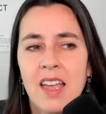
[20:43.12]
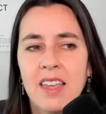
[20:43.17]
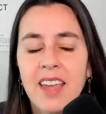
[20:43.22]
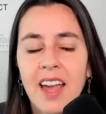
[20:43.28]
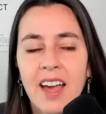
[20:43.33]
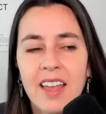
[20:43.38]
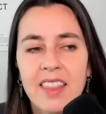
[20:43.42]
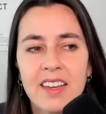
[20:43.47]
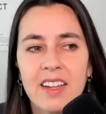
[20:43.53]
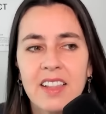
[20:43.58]

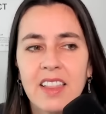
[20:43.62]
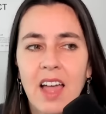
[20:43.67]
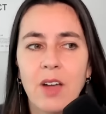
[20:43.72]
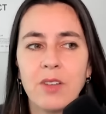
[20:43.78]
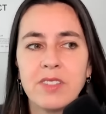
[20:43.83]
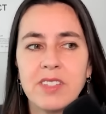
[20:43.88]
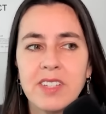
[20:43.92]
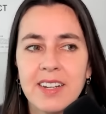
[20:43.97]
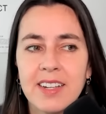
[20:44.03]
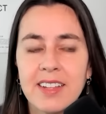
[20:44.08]
Yeah, the
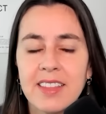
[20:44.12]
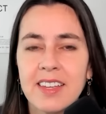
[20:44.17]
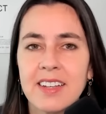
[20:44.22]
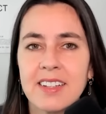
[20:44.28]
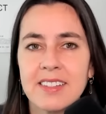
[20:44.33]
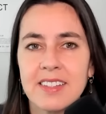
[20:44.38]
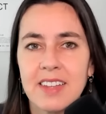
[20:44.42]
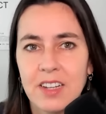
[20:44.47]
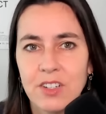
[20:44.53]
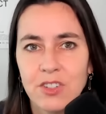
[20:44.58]
cloud seeding thing
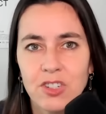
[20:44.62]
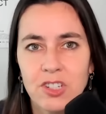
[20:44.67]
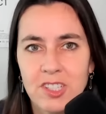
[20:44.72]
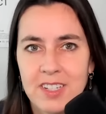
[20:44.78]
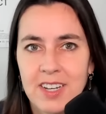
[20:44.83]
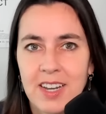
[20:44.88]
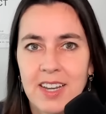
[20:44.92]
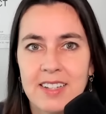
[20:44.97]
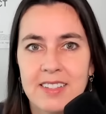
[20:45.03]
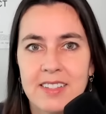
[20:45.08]
is
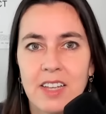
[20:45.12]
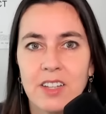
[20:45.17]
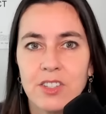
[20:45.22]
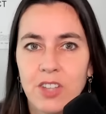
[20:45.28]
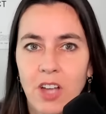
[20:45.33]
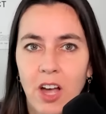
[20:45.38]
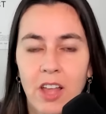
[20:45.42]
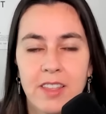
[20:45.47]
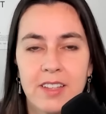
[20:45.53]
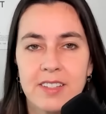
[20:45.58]
interesting because I
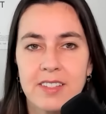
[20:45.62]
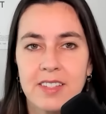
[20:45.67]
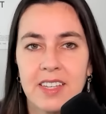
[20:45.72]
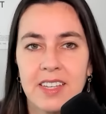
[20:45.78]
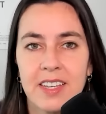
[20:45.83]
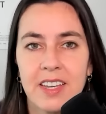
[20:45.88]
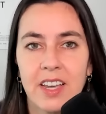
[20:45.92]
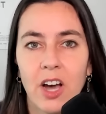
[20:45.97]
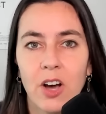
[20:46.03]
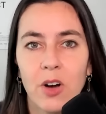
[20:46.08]
saw the
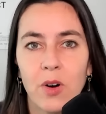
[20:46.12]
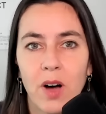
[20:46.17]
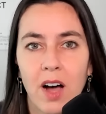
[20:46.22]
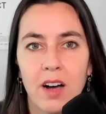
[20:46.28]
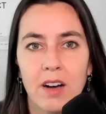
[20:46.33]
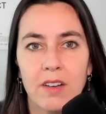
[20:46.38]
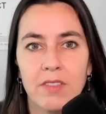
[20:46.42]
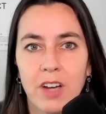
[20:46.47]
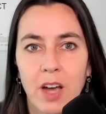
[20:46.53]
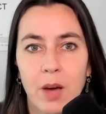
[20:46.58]
CEO
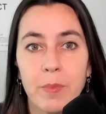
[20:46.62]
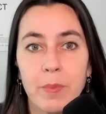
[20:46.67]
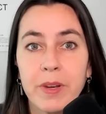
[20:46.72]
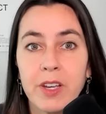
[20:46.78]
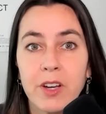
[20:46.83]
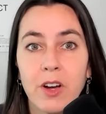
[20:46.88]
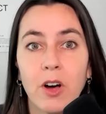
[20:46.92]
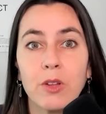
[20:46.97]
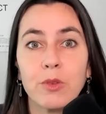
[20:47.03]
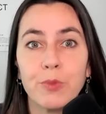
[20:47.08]
of a
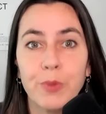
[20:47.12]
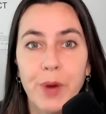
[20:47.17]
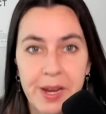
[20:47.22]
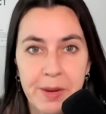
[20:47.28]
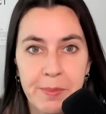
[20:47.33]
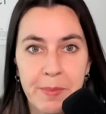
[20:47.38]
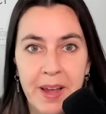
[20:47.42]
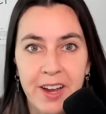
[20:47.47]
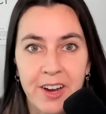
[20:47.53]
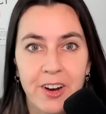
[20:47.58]
company called
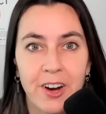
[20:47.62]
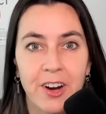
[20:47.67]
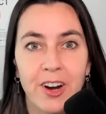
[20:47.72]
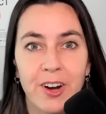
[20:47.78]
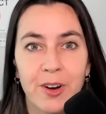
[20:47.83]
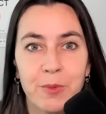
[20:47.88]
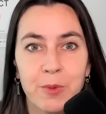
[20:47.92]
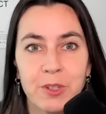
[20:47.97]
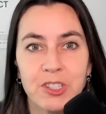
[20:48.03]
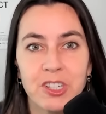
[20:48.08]

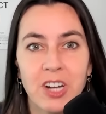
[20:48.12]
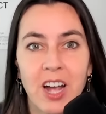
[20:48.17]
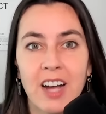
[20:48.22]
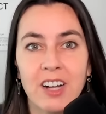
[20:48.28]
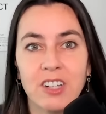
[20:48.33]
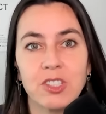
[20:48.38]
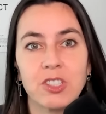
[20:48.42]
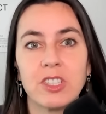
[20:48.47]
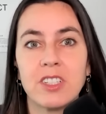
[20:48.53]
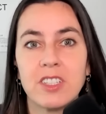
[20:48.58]
Rainmaker, which
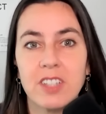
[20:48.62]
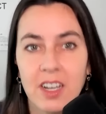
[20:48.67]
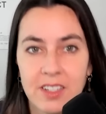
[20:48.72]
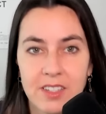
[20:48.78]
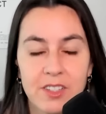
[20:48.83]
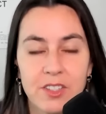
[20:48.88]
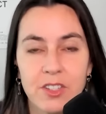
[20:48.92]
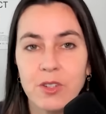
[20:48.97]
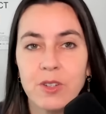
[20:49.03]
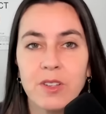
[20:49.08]
actually
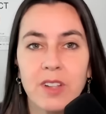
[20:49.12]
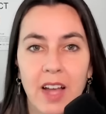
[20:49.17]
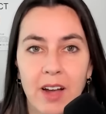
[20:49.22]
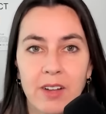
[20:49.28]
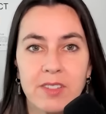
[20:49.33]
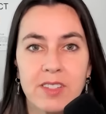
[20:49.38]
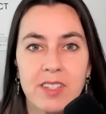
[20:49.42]
does do cloud